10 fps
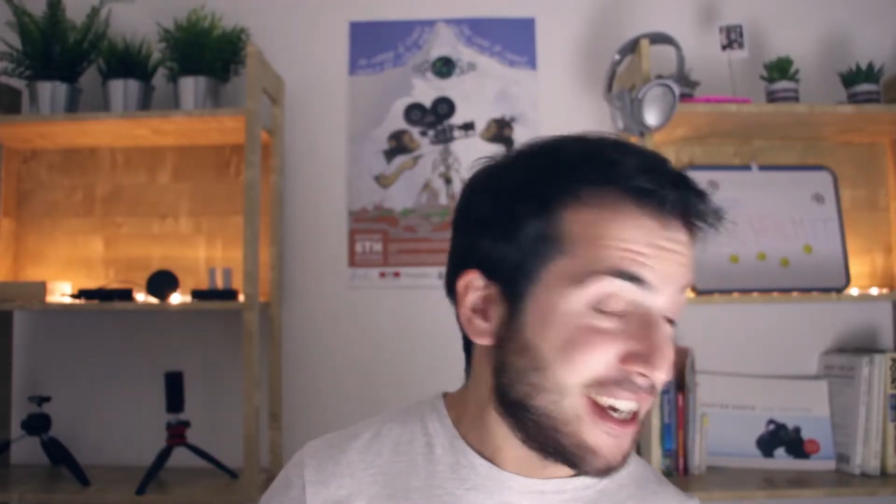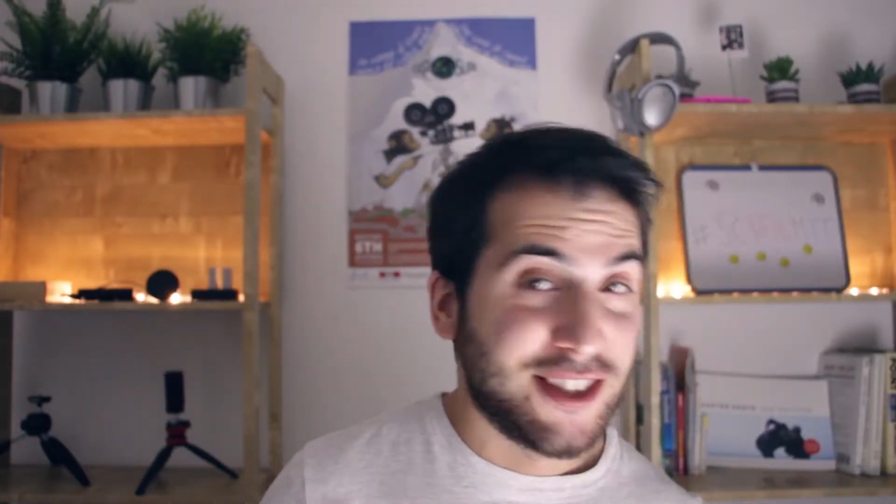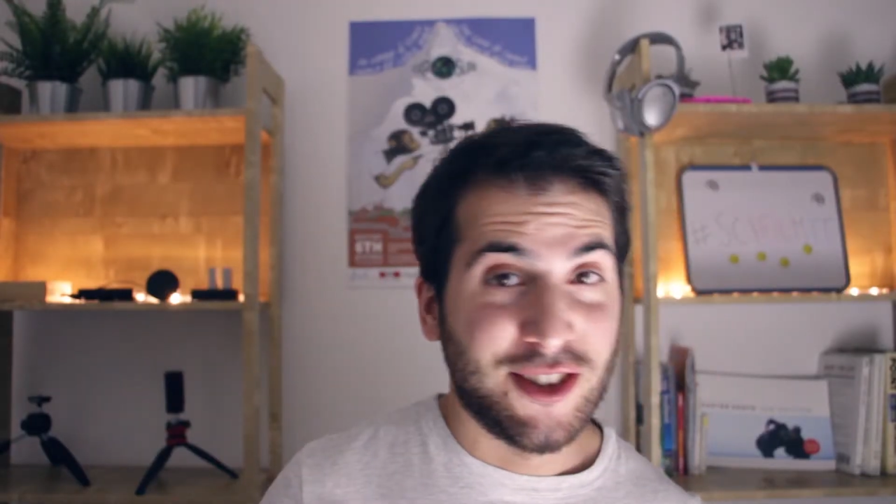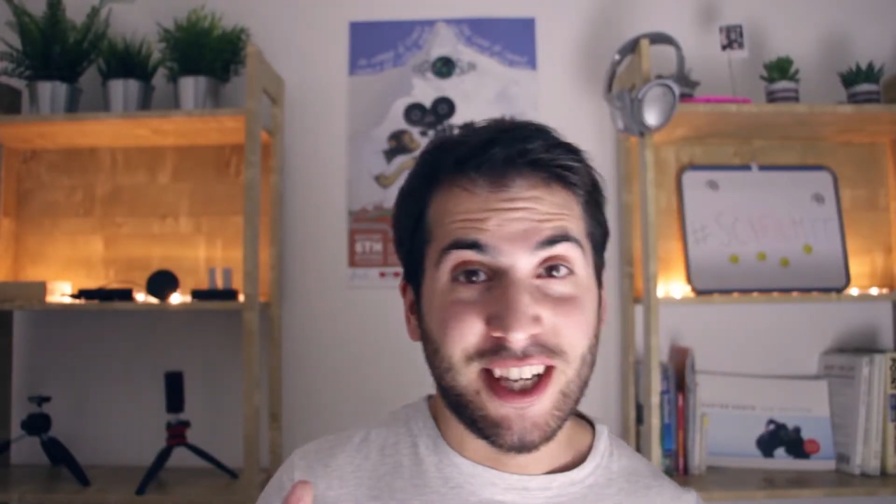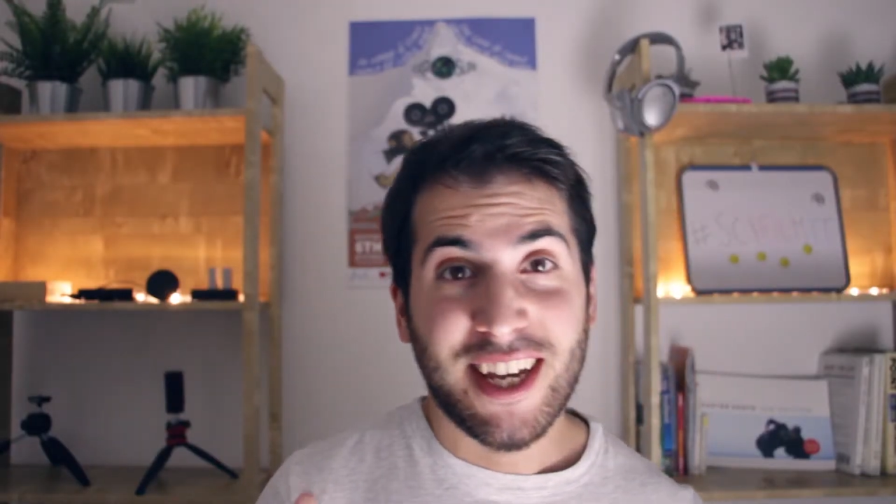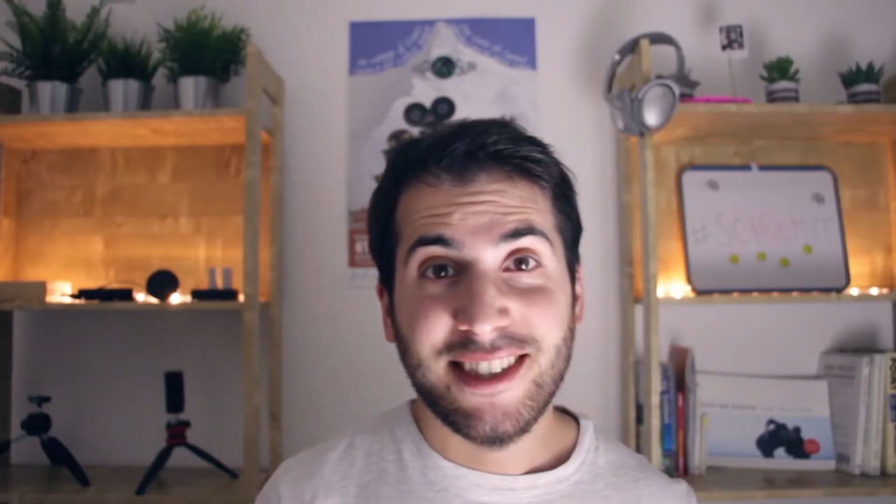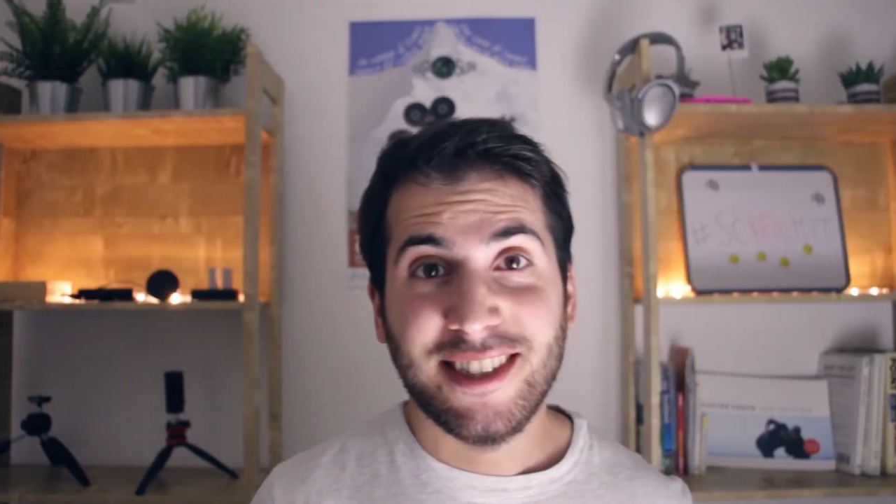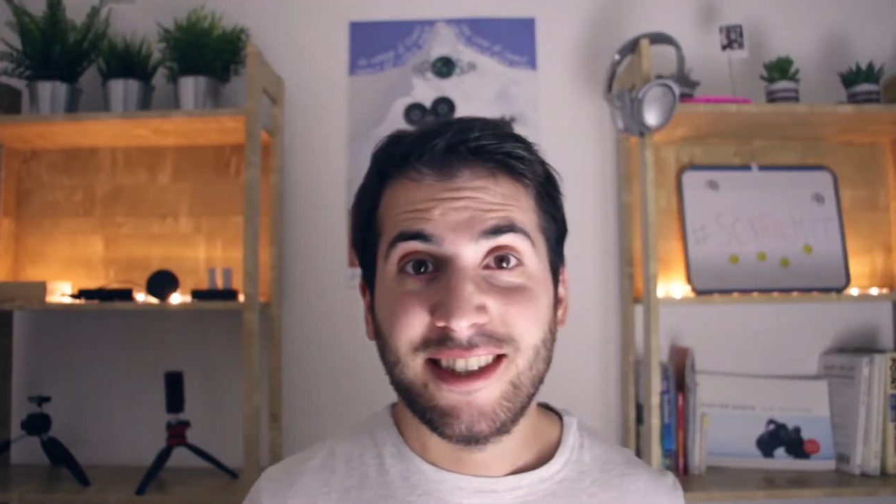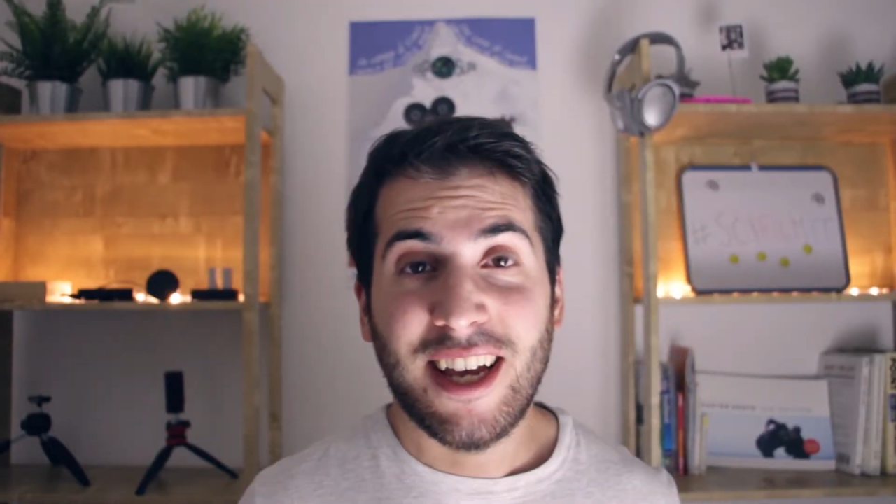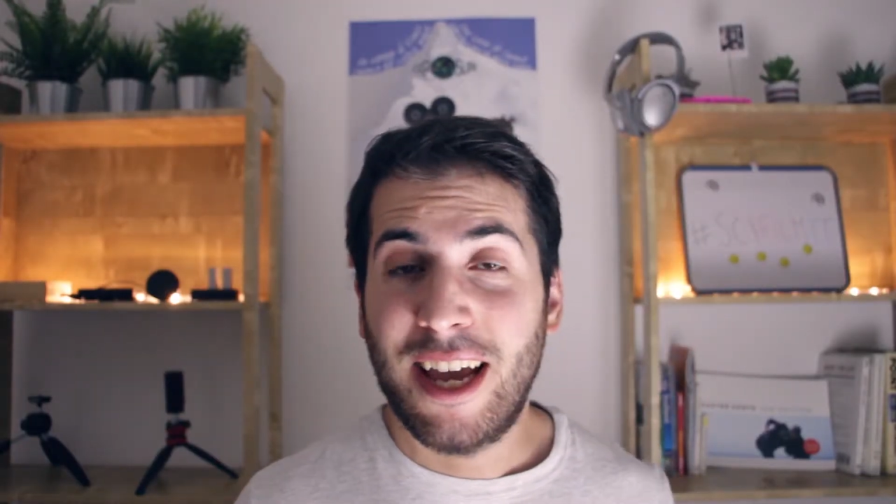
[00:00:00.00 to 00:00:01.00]
So
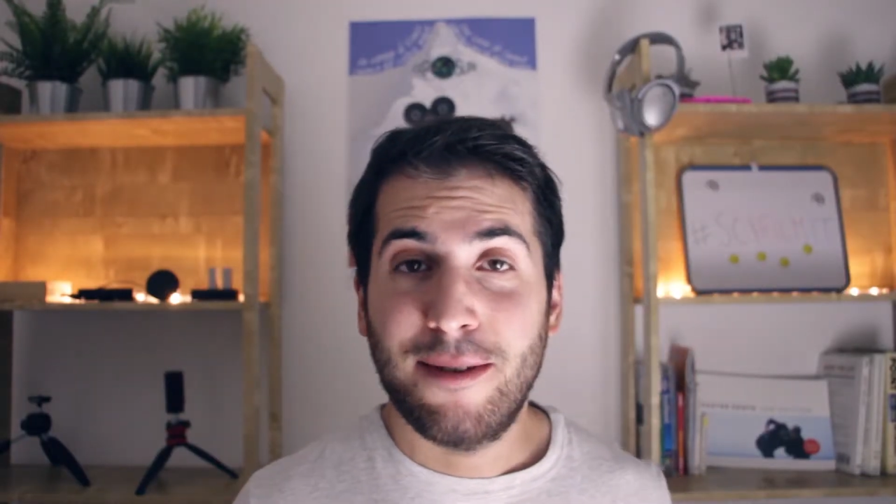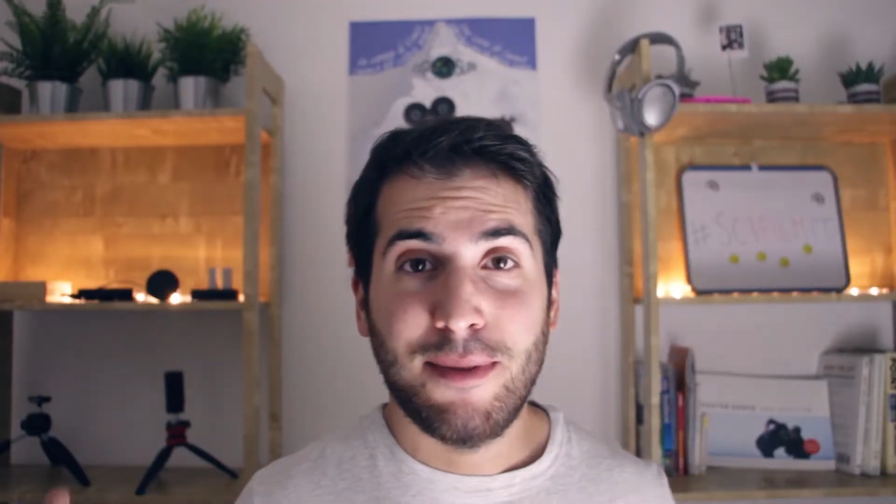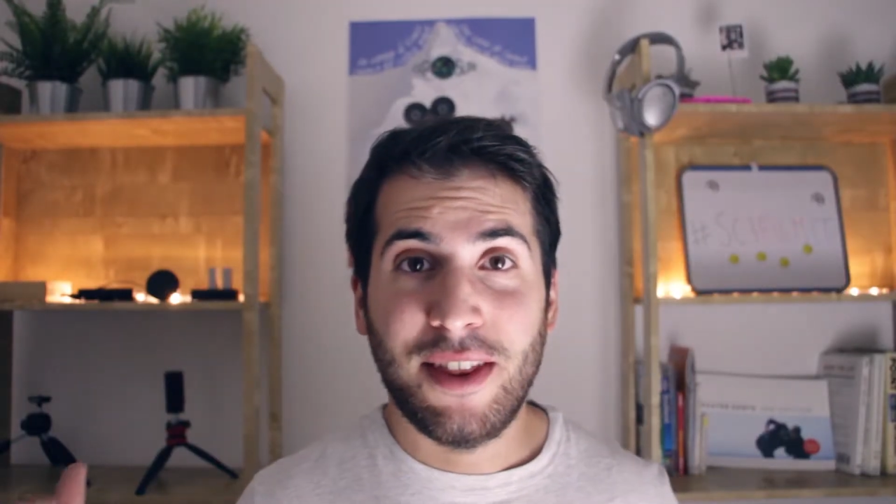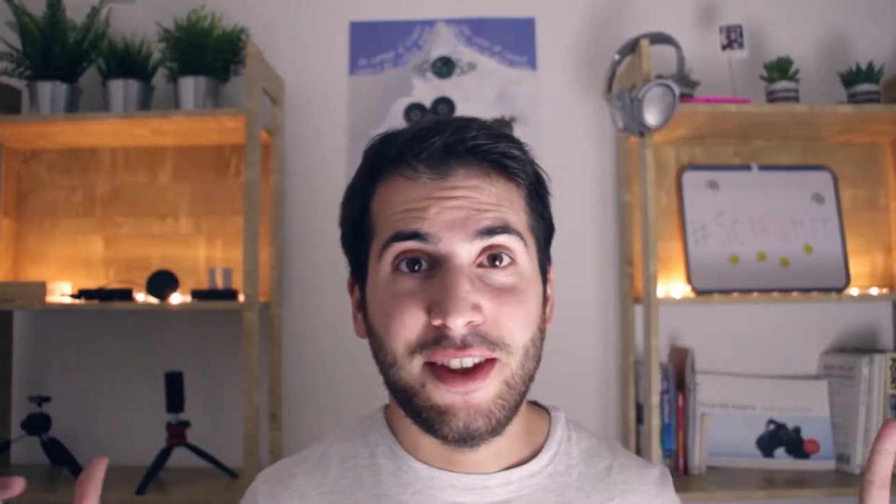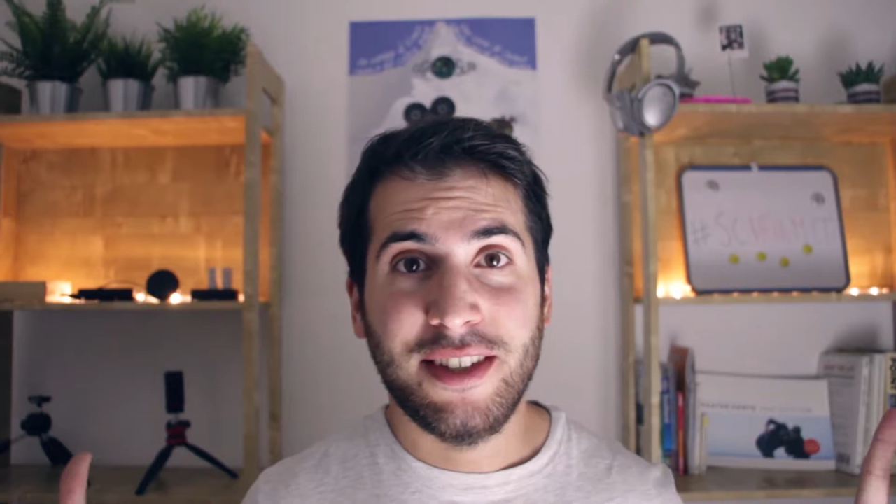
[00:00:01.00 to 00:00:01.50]
yes, I made